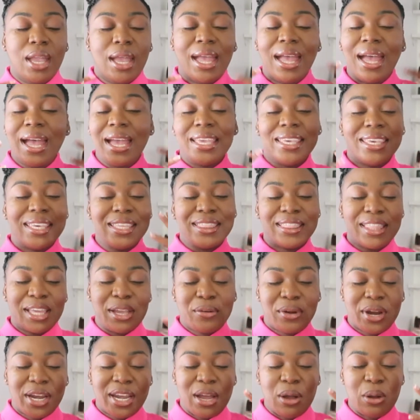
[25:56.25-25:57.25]
I can't
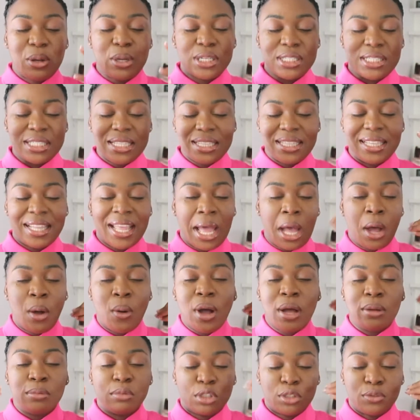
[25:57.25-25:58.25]
think right now, because now
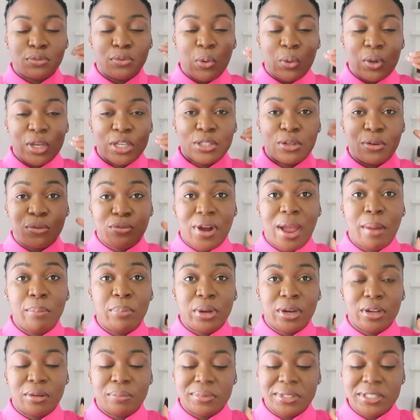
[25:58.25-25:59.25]
I'm just focused on
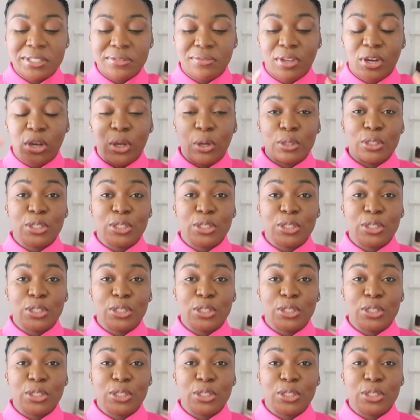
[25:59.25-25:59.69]
wrapping up this video.